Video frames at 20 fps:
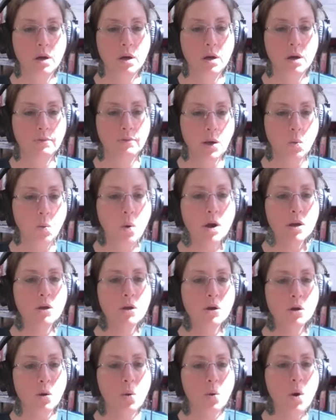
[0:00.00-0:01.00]
of like
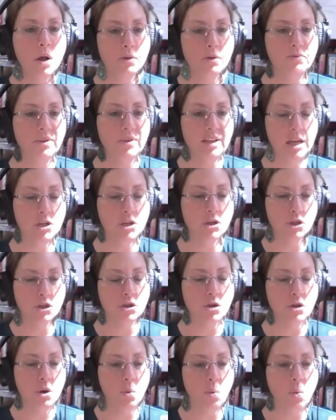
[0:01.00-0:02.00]
what your
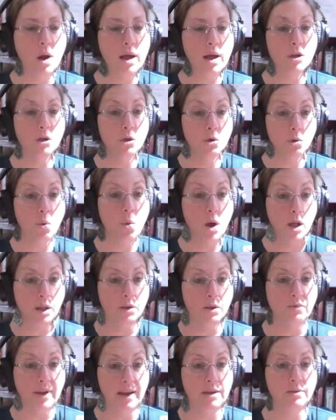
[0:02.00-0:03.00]
qualifications are, why you
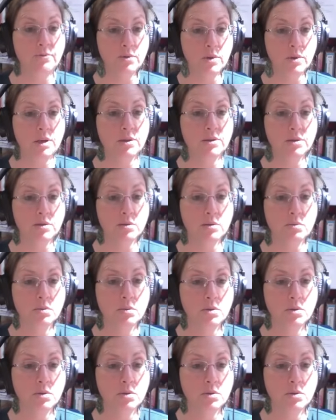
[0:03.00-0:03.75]
qualified for this.